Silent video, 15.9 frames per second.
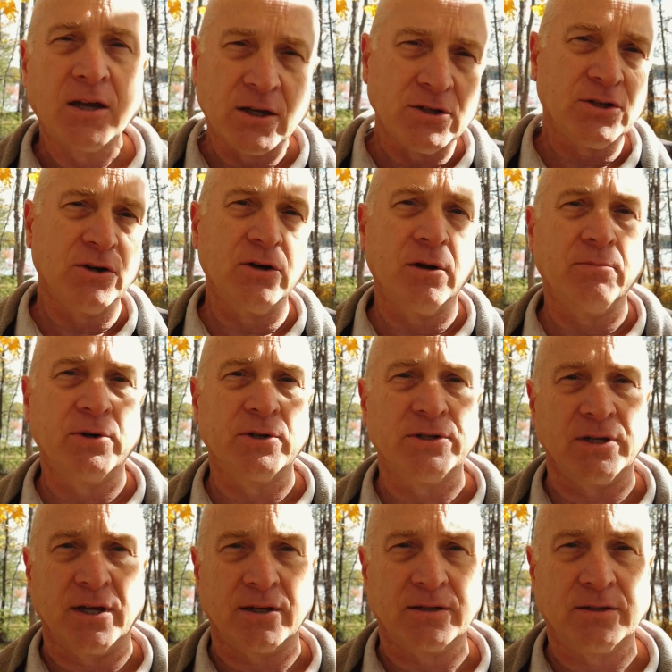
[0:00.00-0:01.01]
Concern number
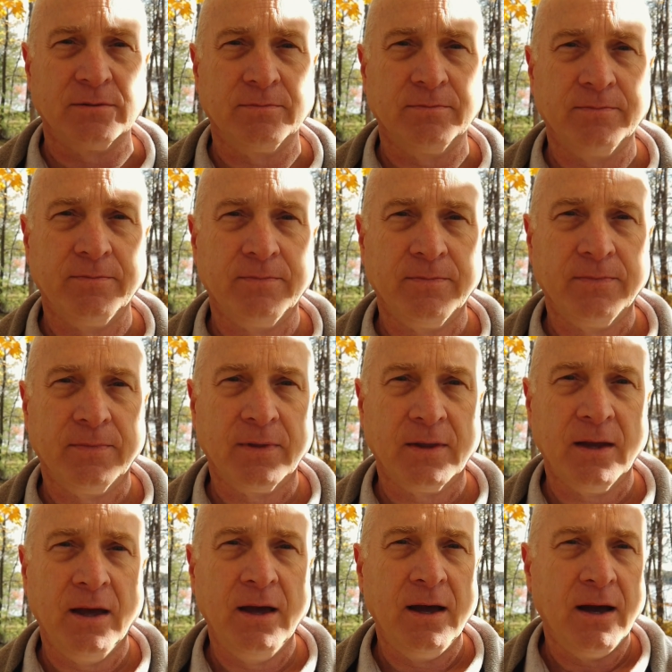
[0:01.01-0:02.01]
6.
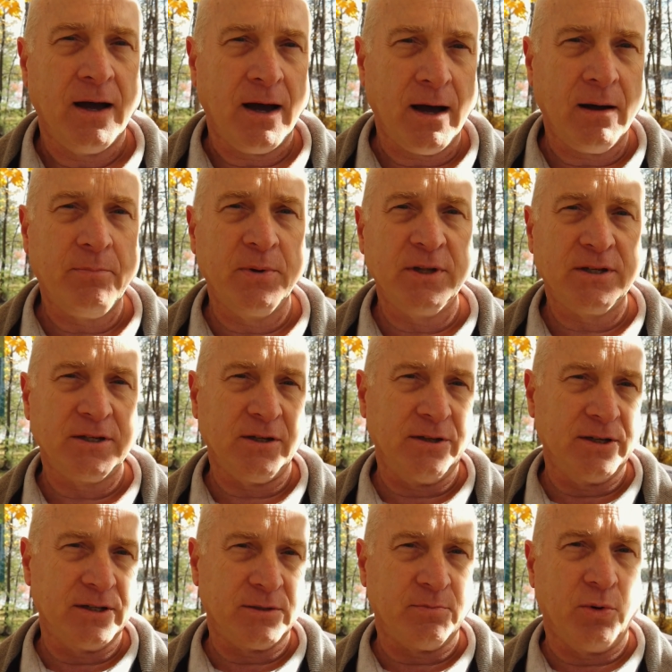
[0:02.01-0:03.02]
Up
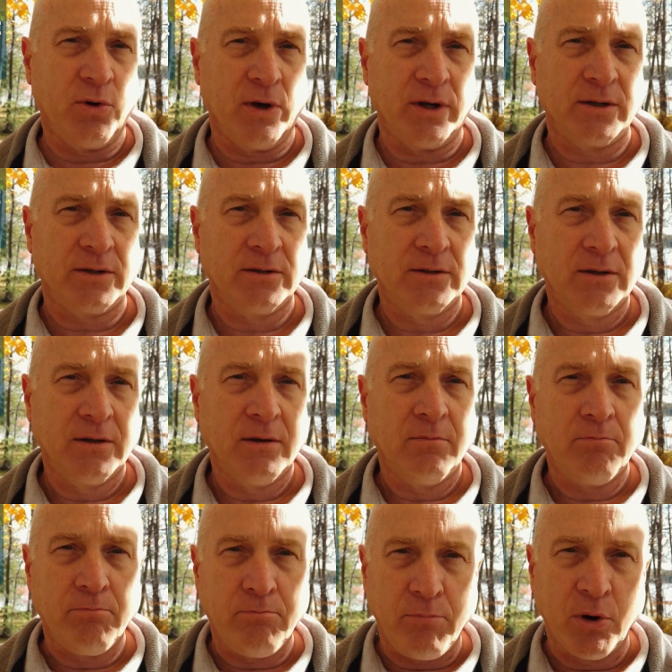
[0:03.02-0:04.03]
until this point,
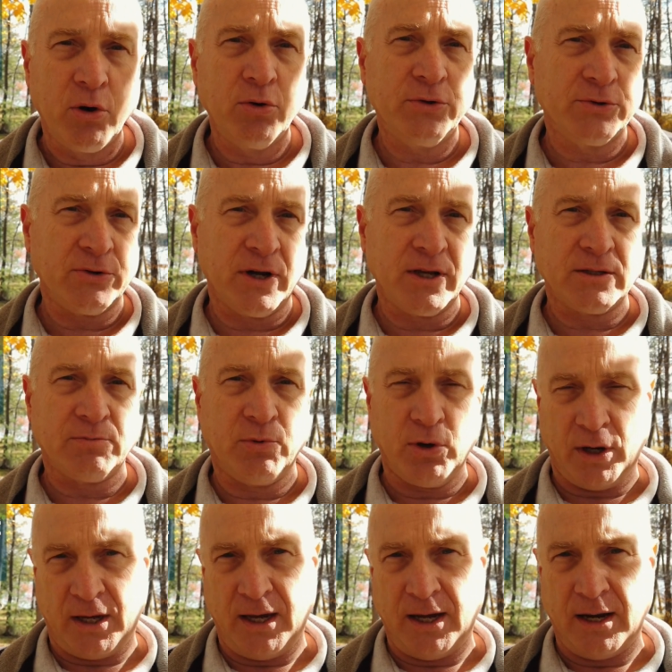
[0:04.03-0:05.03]
both
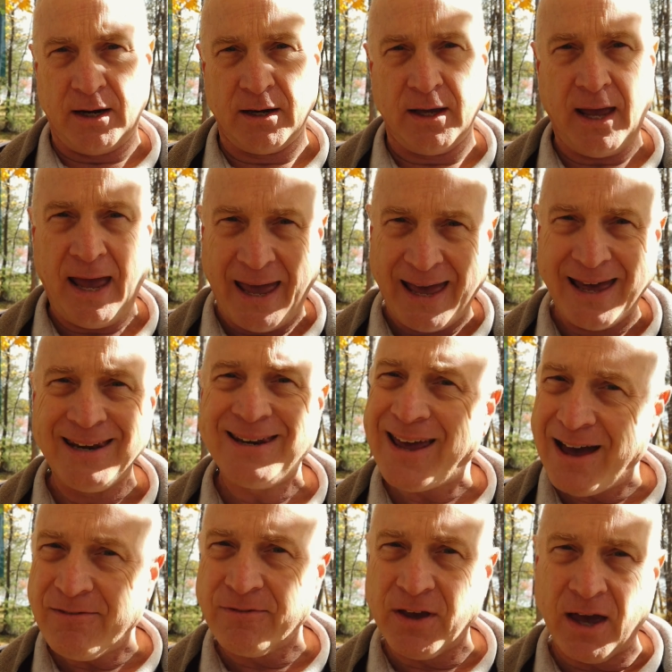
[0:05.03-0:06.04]
Transport Canada and
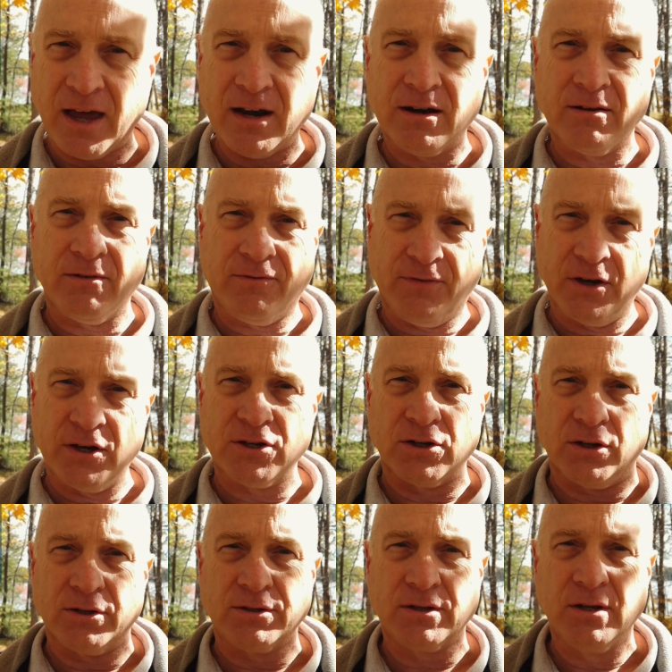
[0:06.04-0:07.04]
NAV Canada
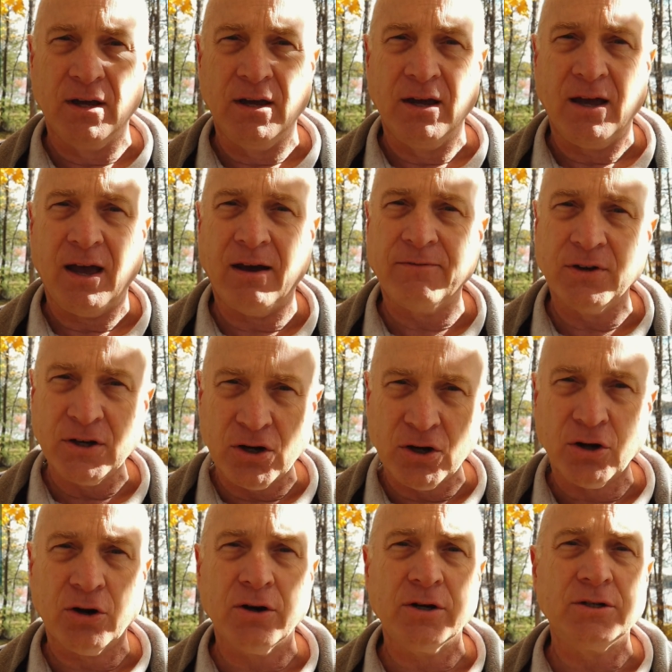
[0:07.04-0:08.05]
officials have
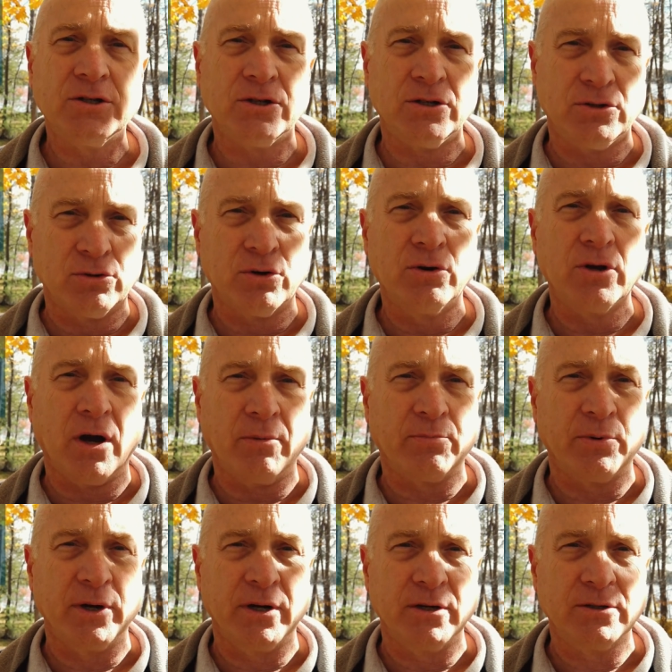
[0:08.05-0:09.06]
encouraged drone
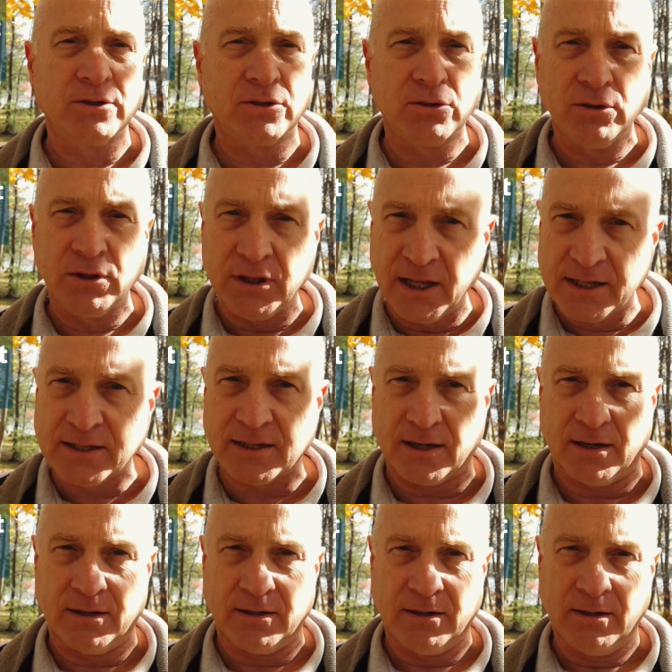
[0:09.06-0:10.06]
operators to
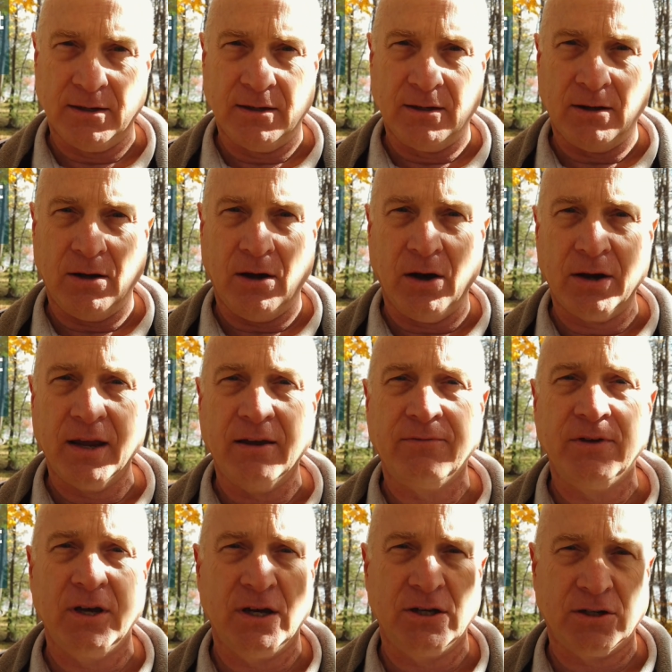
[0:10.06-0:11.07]
listen on
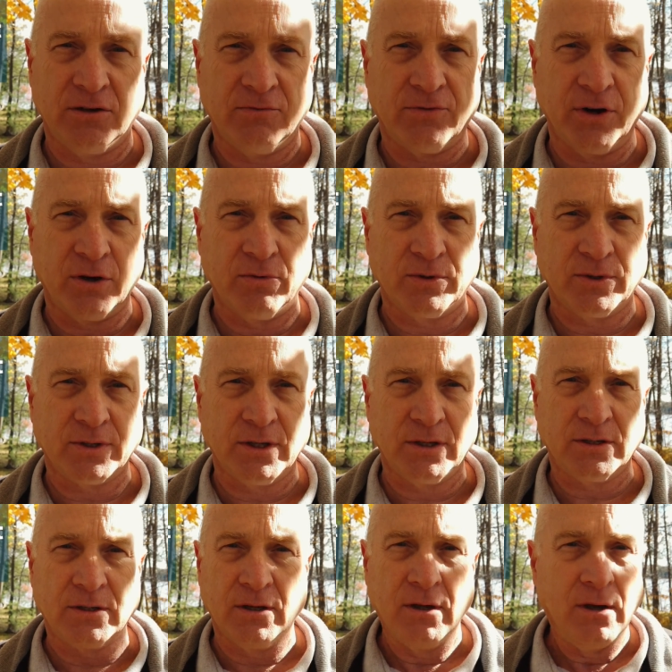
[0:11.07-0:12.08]
aviation frequencies,